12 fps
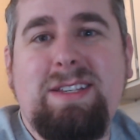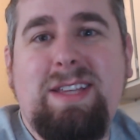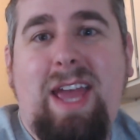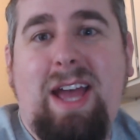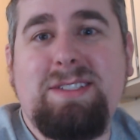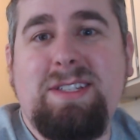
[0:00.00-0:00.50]

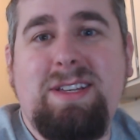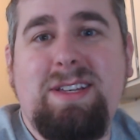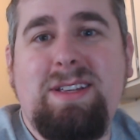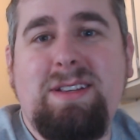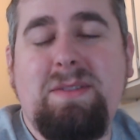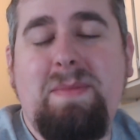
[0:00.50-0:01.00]
cast
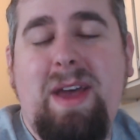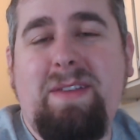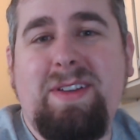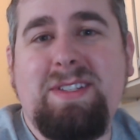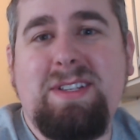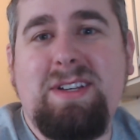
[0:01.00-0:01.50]
a, to
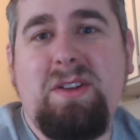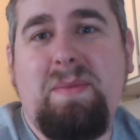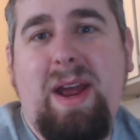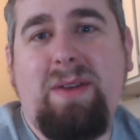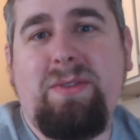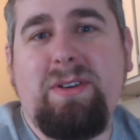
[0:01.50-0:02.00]
manifest another
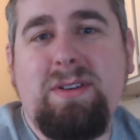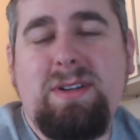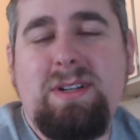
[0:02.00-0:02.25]
power.